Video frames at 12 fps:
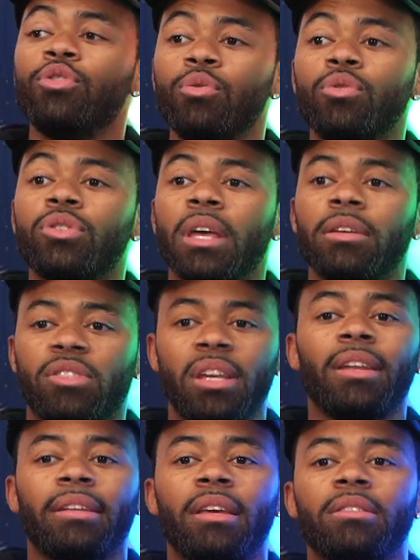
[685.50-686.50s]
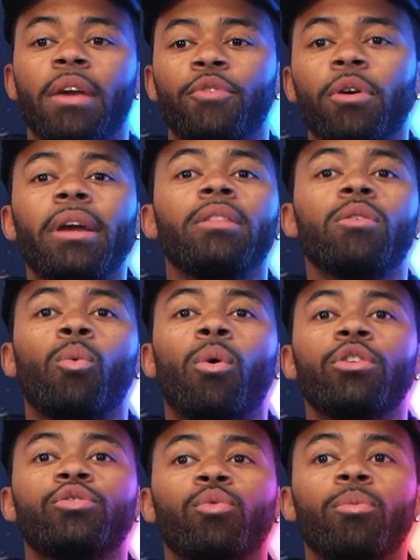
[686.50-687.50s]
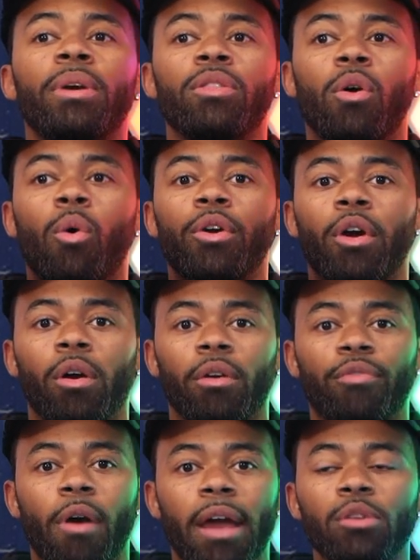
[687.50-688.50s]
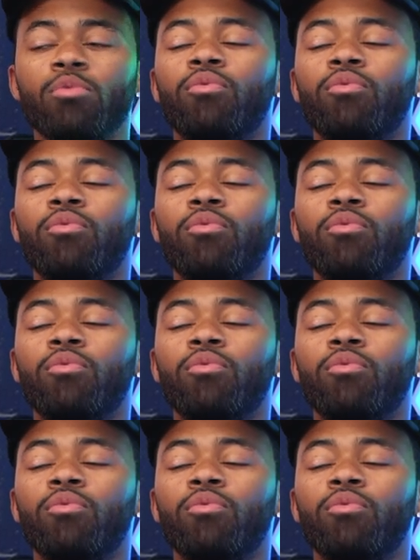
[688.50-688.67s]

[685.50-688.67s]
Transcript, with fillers: you used see it like this, if you're in the worst room in on earth, right?